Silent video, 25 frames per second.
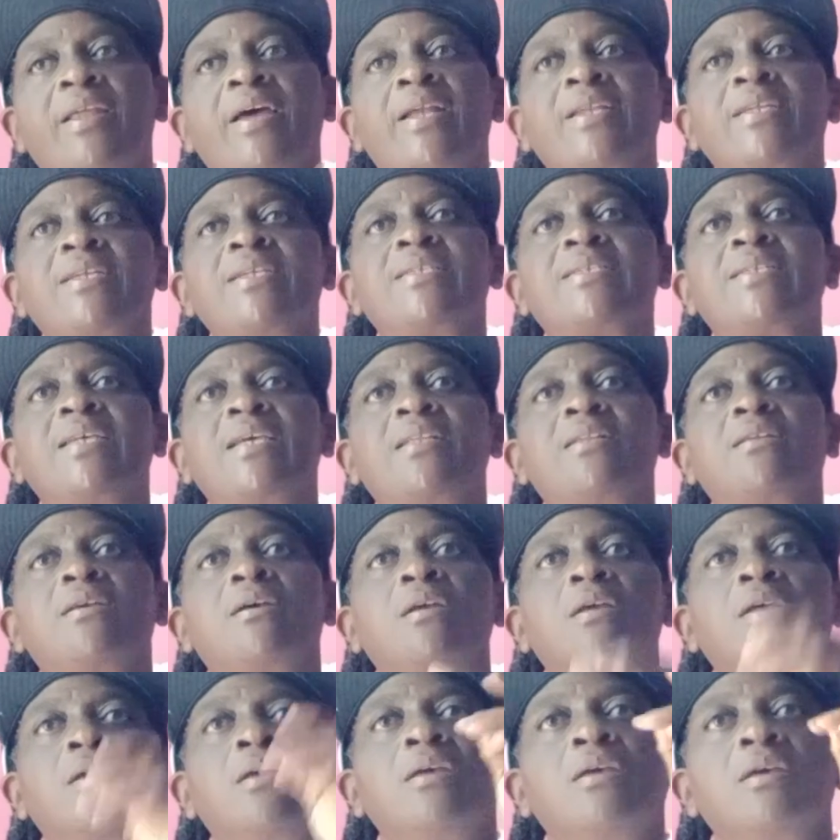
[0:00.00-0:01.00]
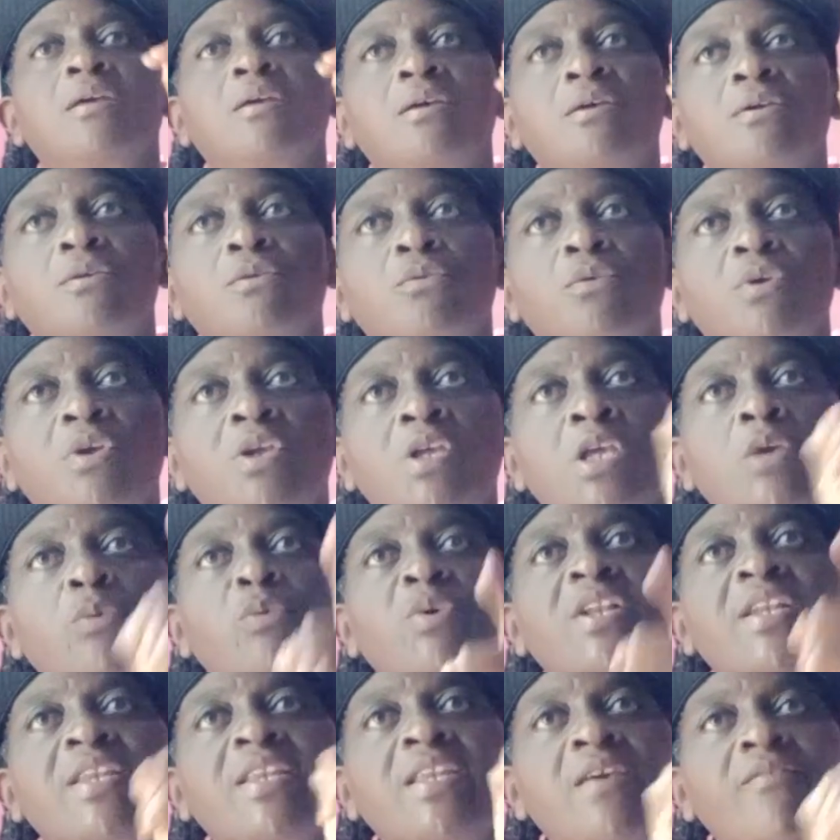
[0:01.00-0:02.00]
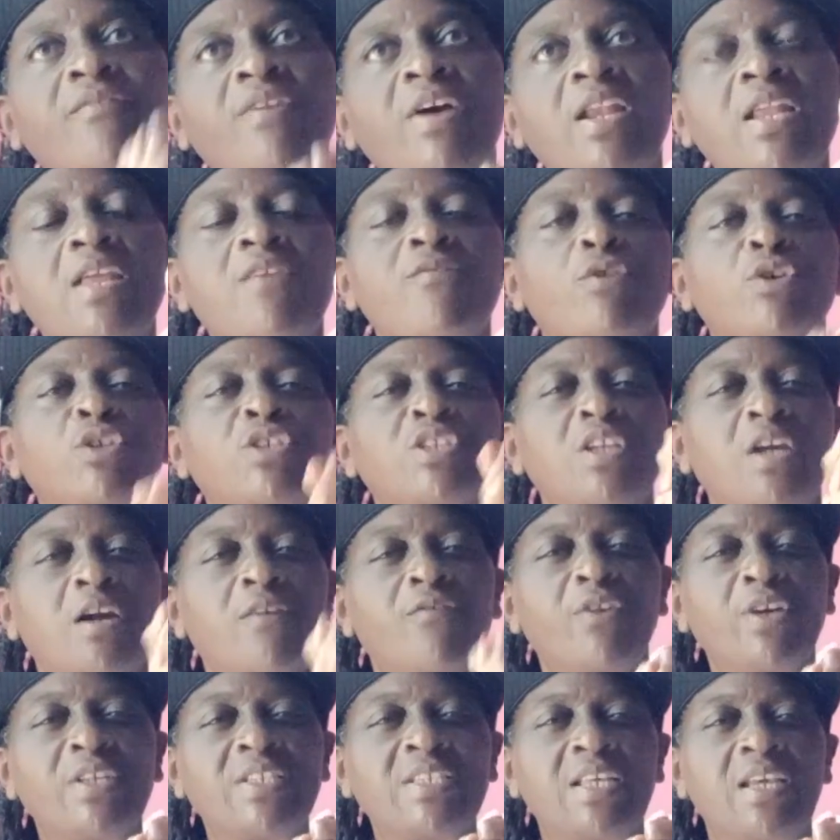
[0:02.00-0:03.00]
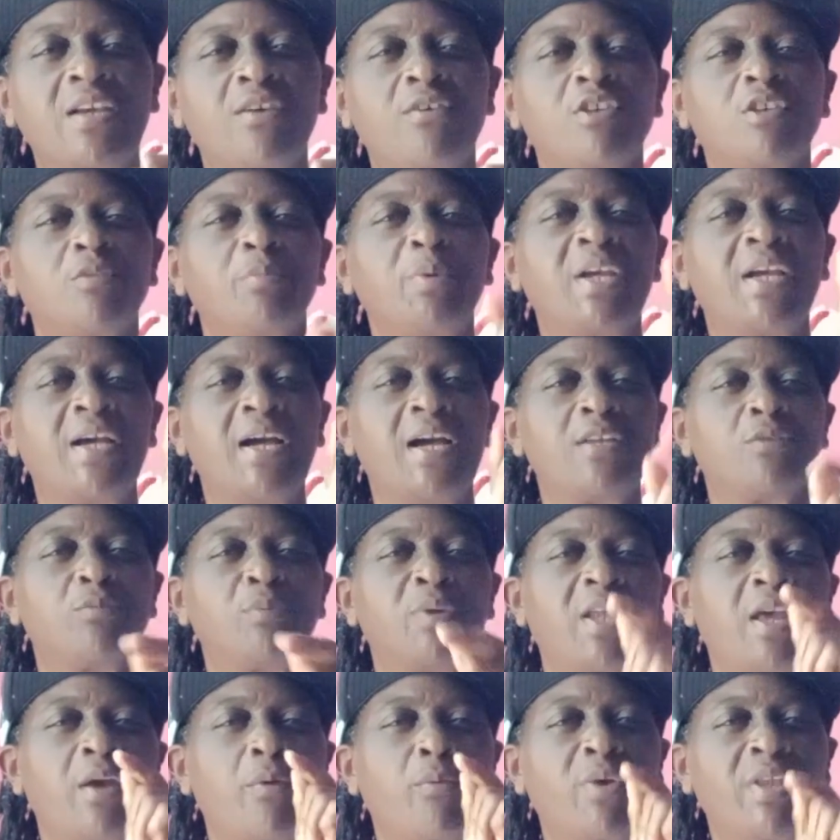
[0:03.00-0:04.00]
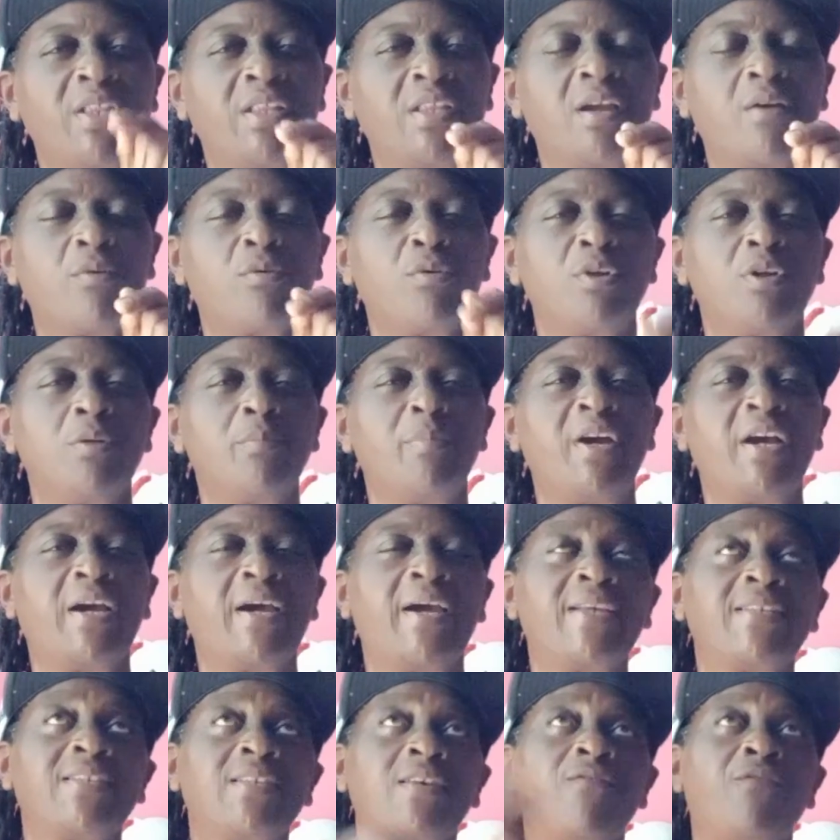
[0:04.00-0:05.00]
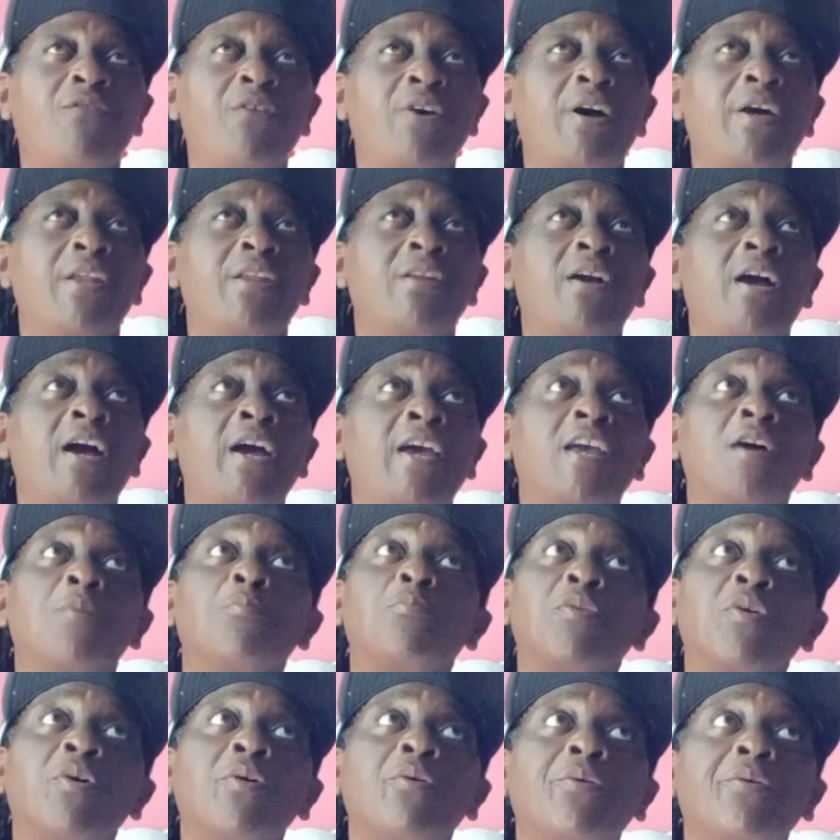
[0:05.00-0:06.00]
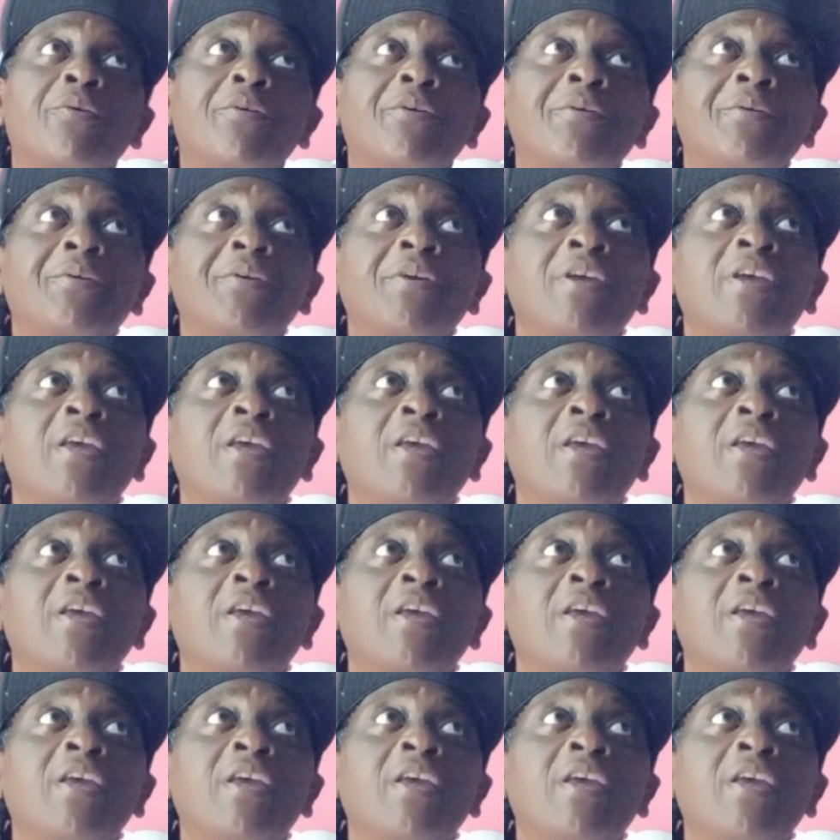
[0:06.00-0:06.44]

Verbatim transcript: And he said, he will never leave us nor forsake us. Because when I went around the back, I said, Father, I am broke.